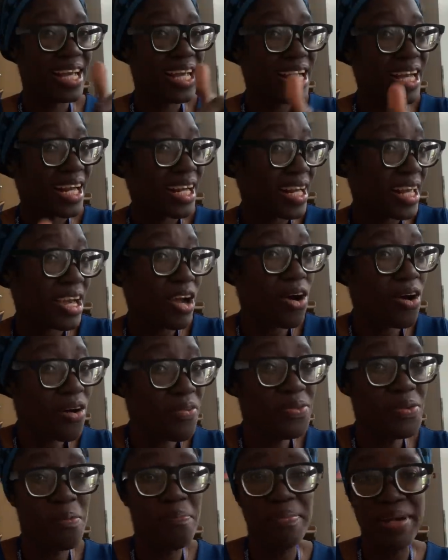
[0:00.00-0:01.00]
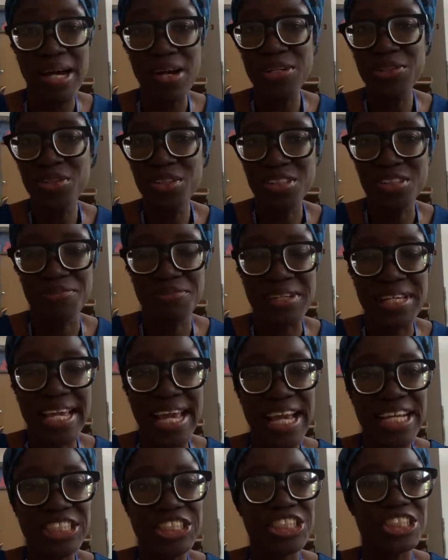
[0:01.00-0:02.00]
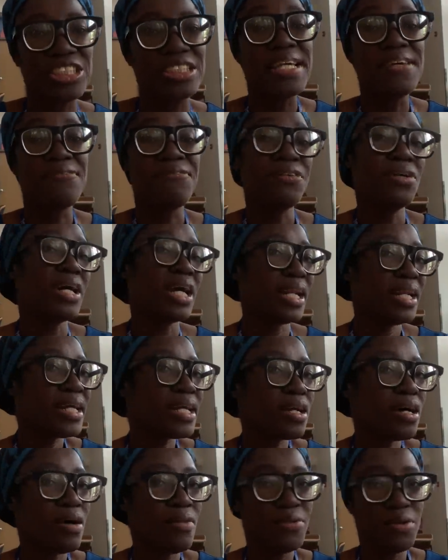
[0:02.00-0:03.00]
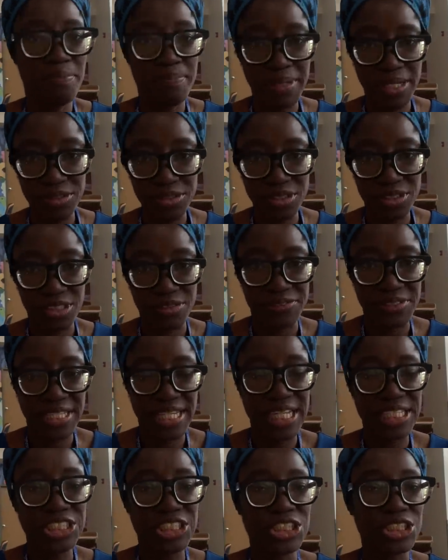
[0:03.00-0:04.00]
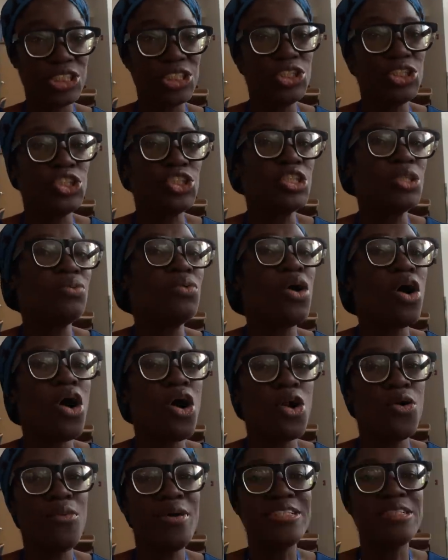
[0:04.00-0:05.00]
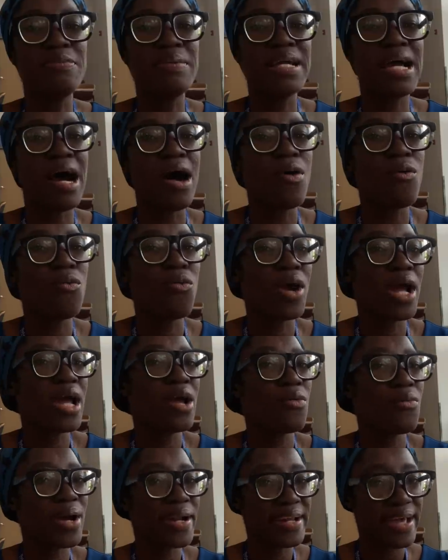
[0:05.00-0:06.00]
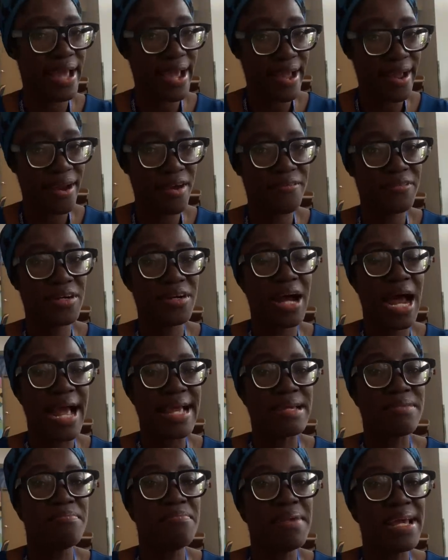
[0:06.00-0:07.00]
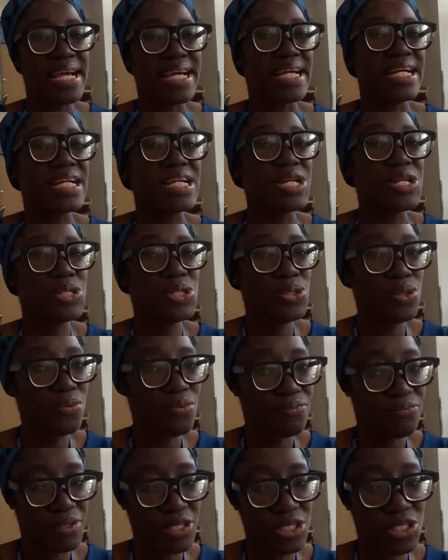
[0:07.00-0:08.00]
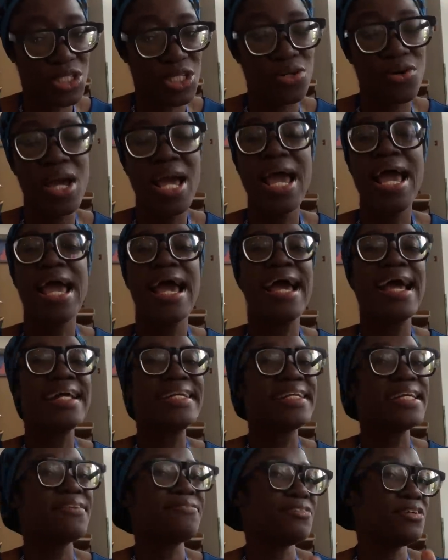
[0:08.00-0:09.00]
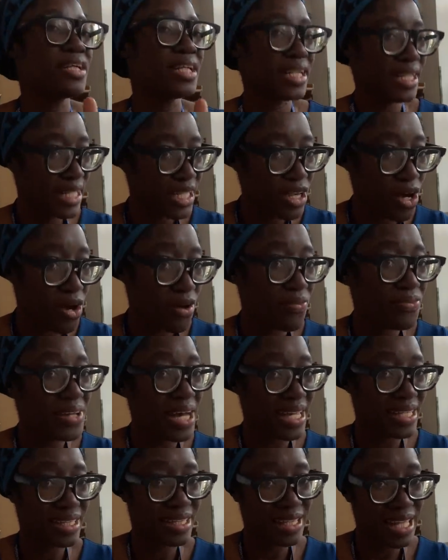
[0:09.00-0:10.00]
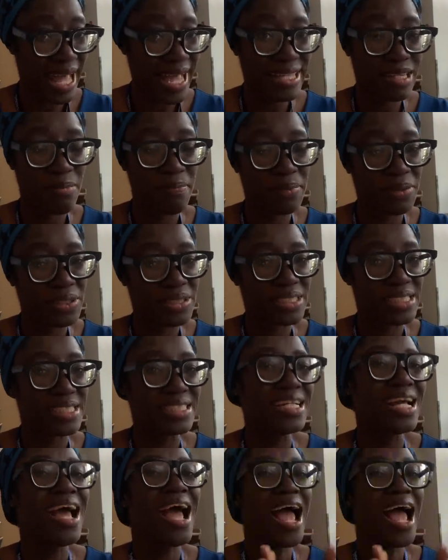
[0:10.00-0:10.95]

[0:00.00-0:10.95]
Click on the bell notification. If you click on the bell notification, you will always be aware whenever I make a new video. And if you click on that like button,